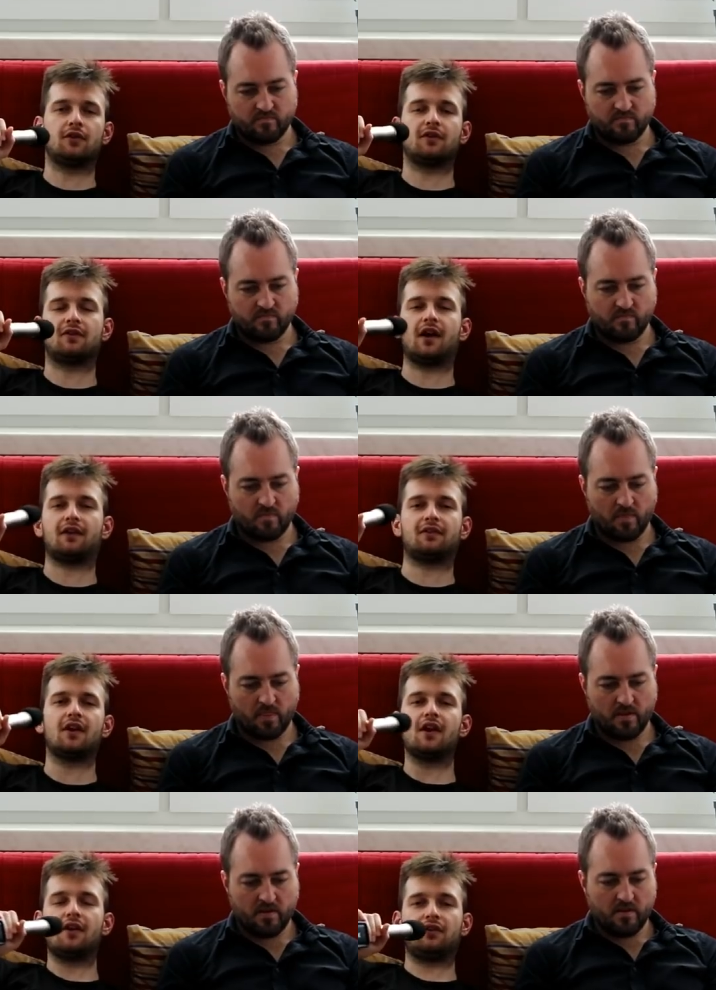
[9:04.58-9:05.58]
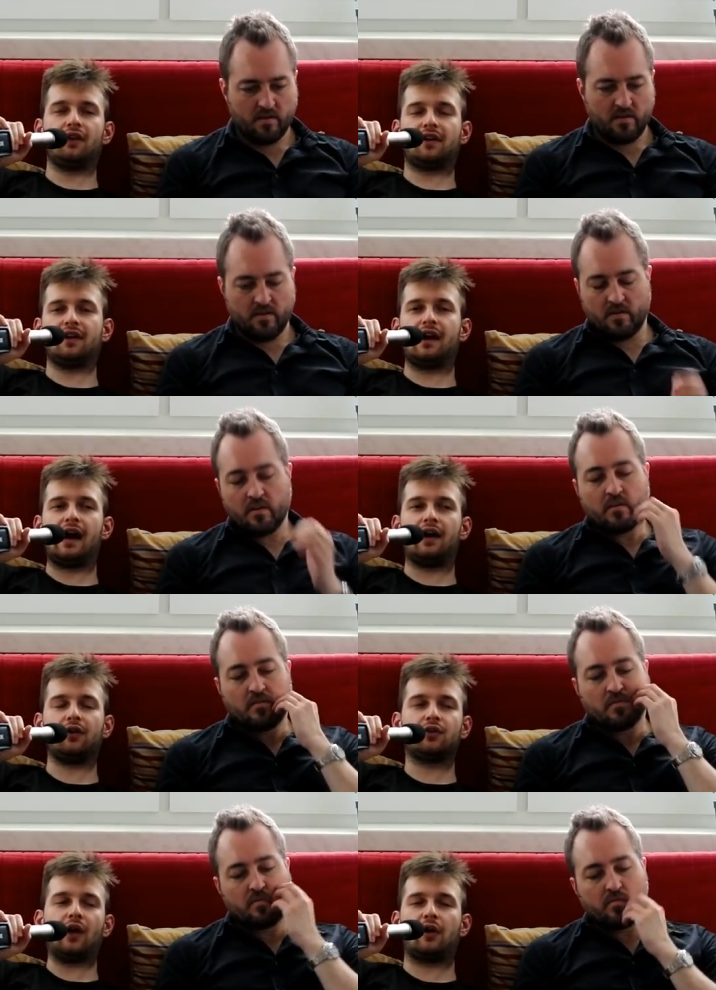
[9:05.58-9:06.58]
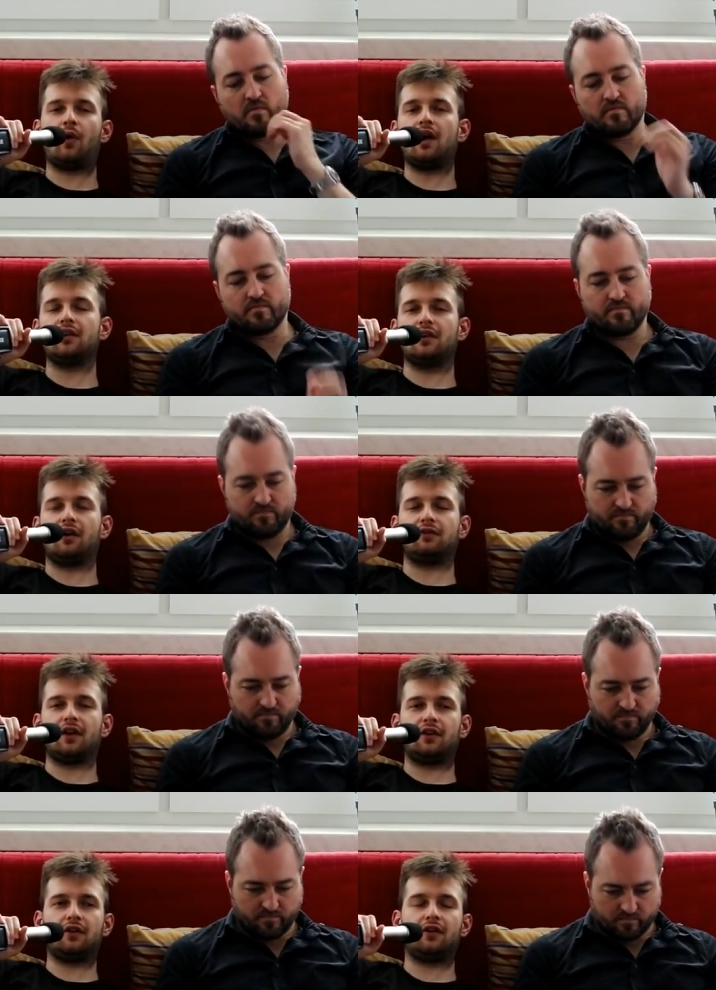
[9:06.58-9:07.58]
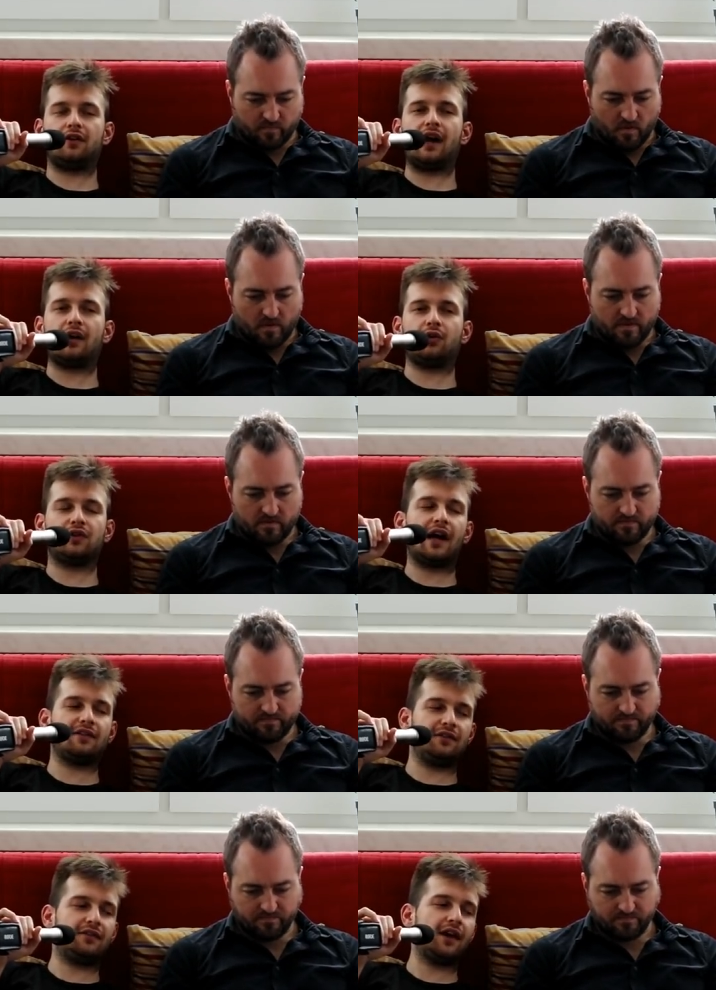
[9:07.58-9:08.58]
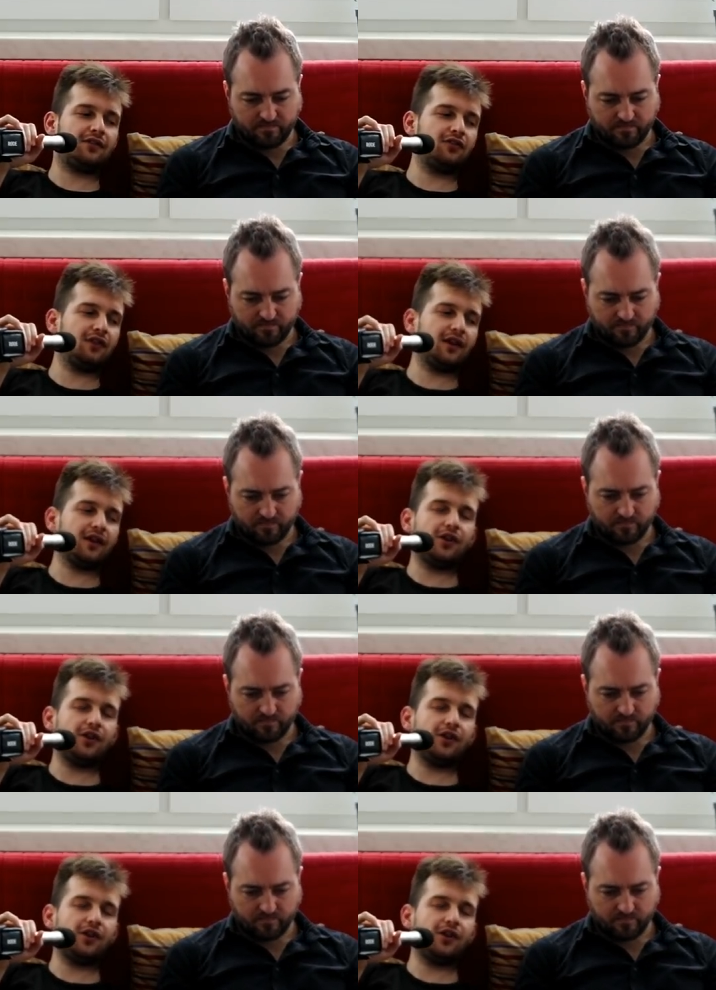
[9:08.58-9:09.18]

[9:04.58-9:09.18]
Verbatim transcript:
Speaker 1: a good sex. So like uh, a good a quality of like guy, good guys and sex is like